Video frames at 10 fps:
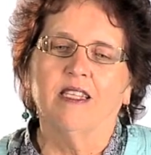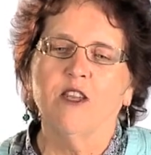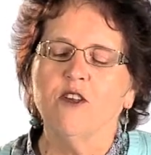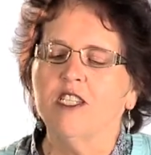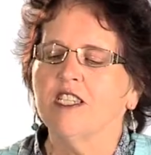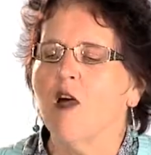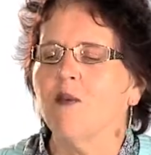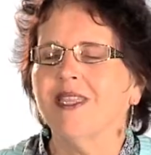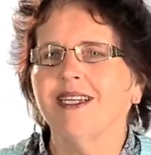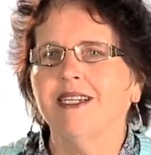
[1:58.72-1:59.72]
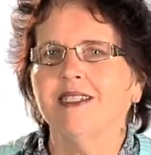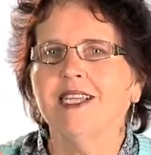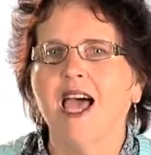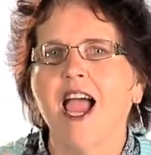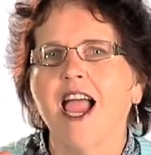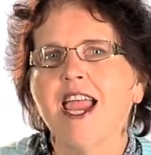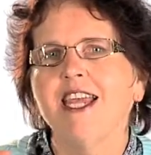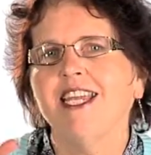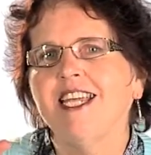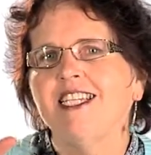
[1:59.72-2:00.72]
You can start with a little
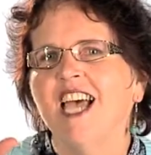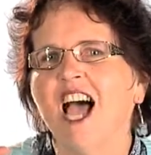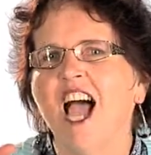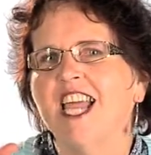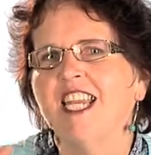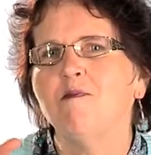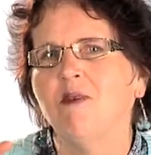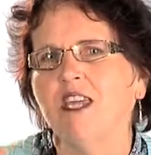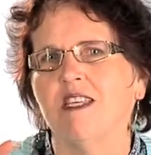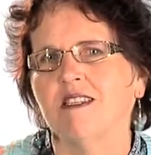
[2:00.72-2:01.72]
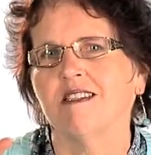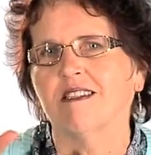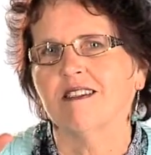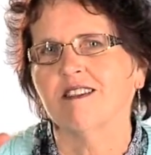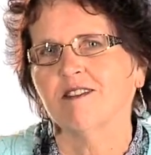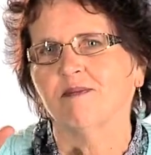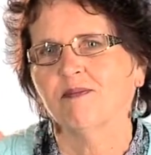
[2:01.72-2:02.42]
tiny, tiny piece.